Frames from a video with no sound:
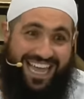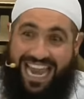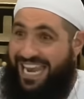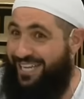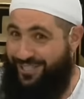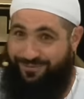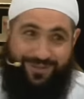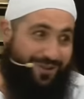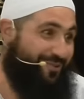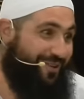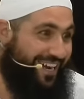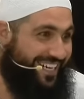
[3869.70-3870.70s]
Let you
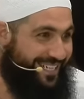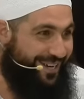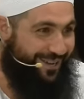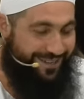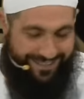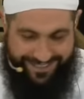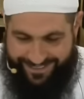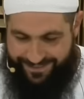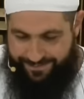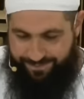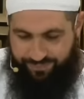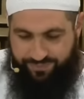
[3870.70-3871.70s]
turn right, you know.
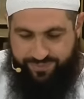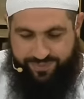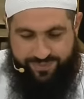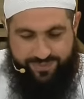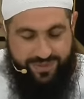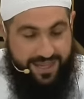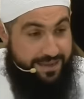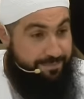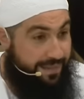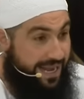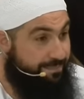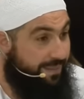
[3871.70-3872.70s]

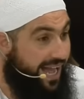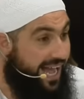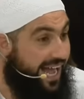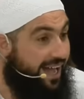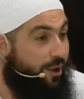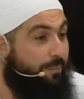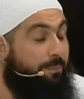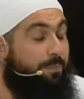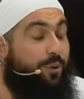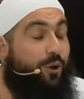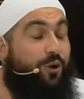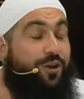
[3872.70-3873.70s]
But in my heart, I'm
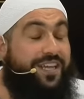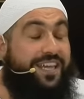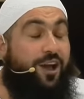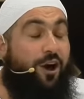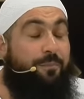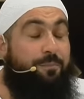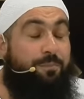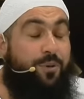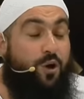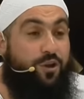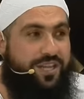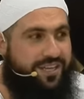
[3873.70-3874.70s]
burning. I'm burning.